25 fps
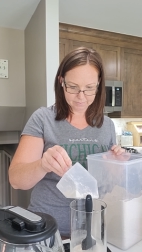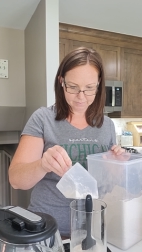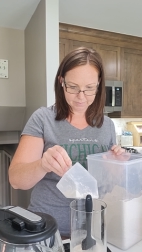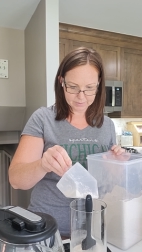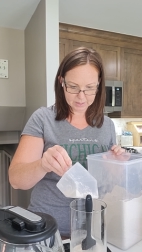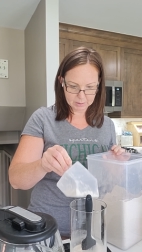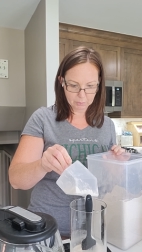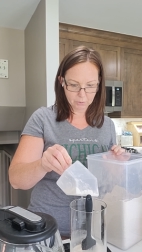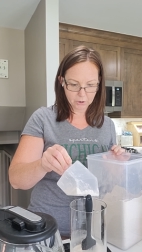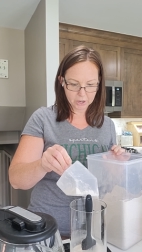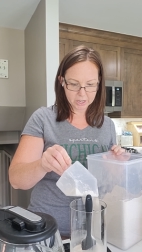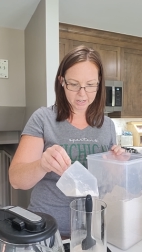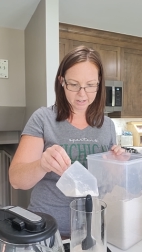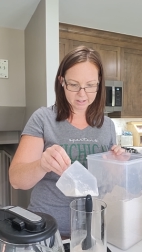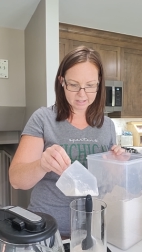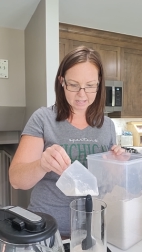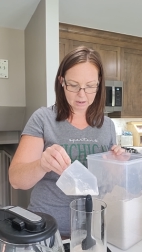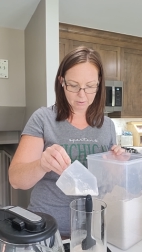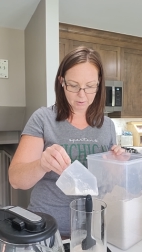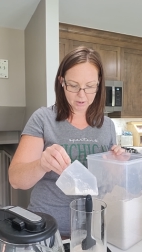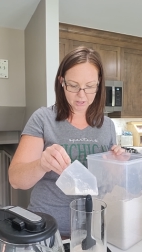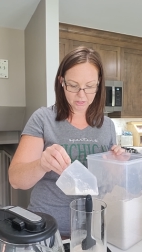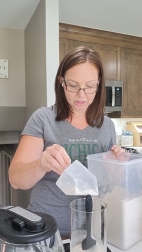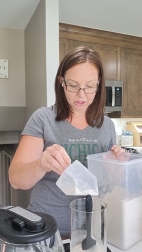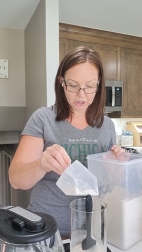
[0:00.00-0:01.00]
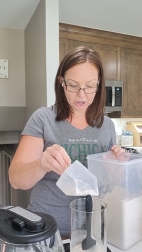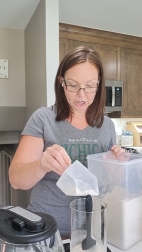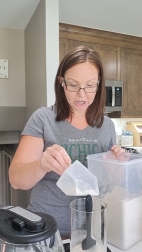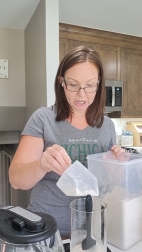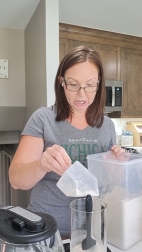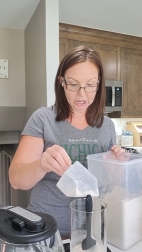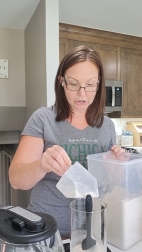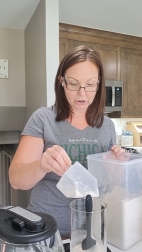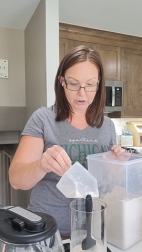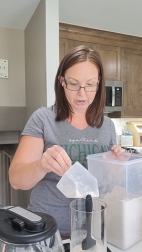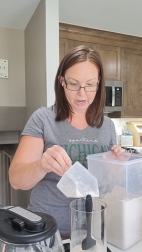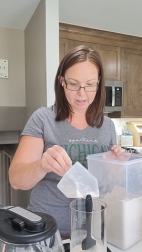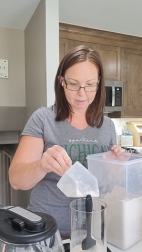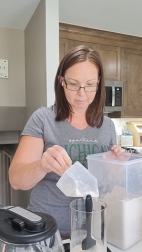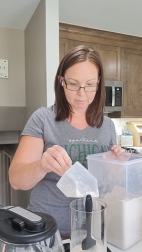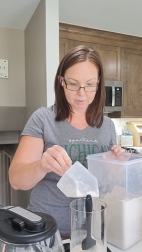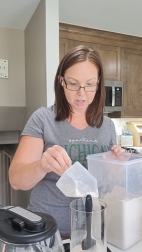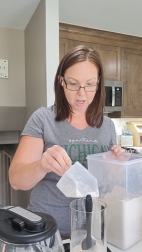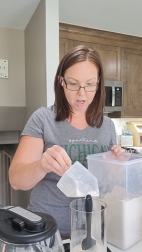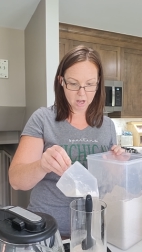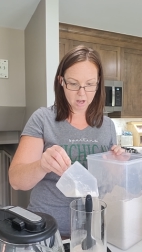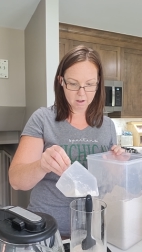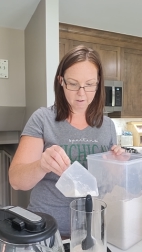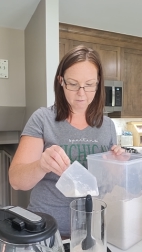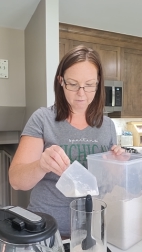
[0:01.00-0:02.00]
the point is I want 30 grams
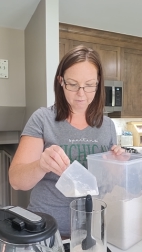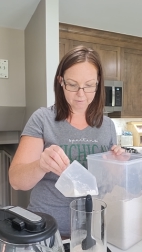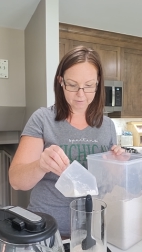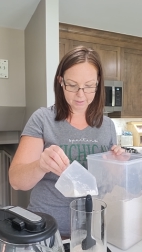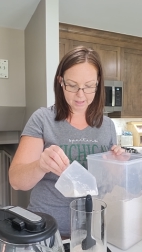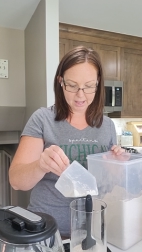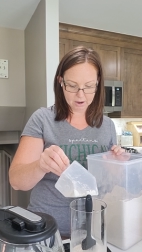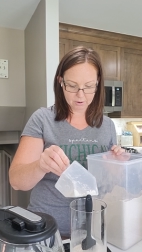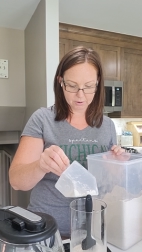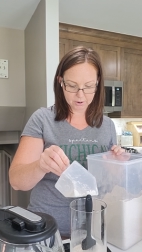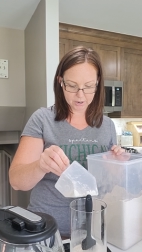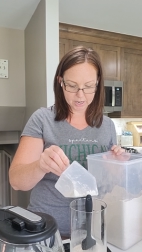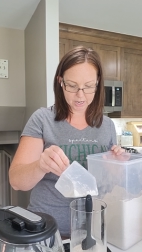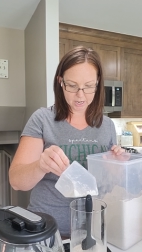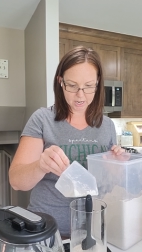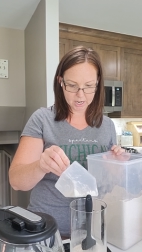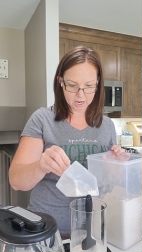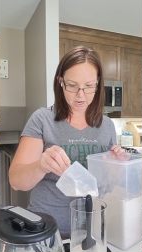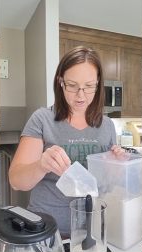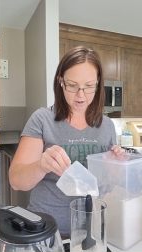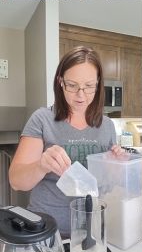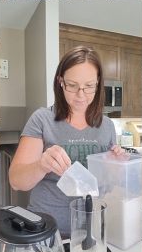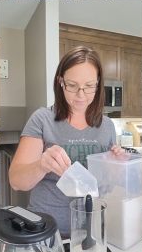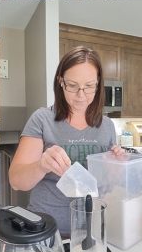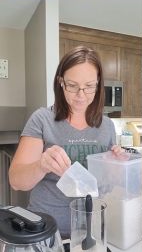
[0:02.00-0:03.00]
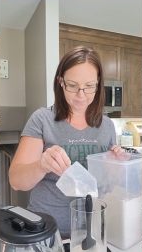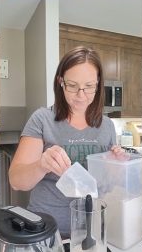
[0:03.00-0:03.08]
of flour in here.